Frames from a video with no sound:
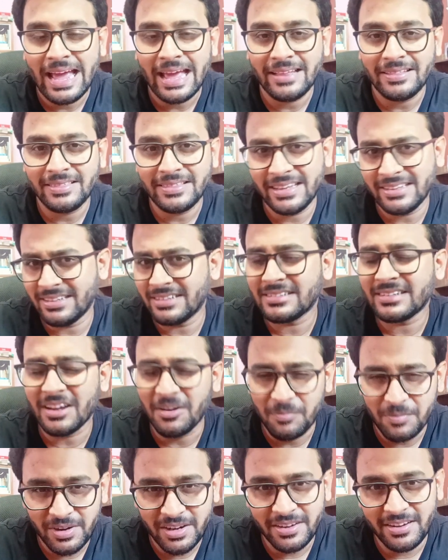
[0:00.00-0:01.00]
and they just
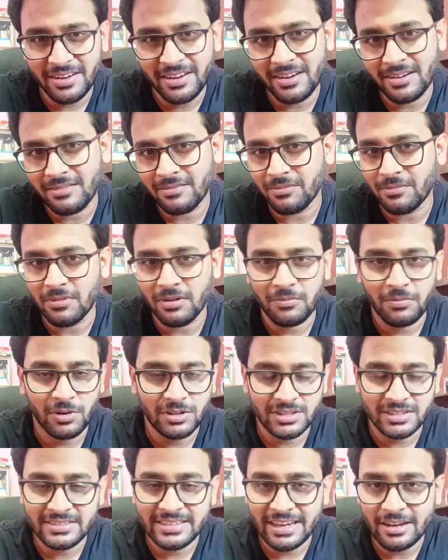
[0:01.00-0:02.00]
complete it mm,
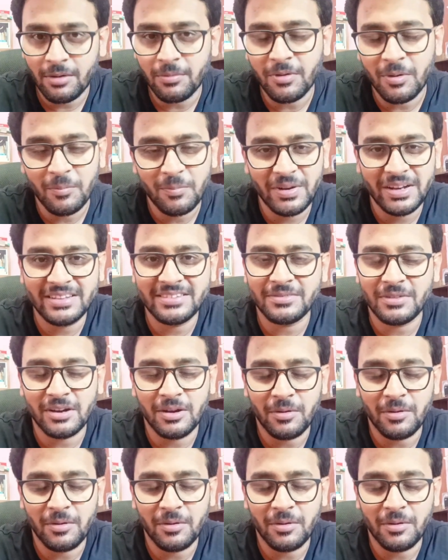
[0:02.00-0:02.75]
for the sake of complete,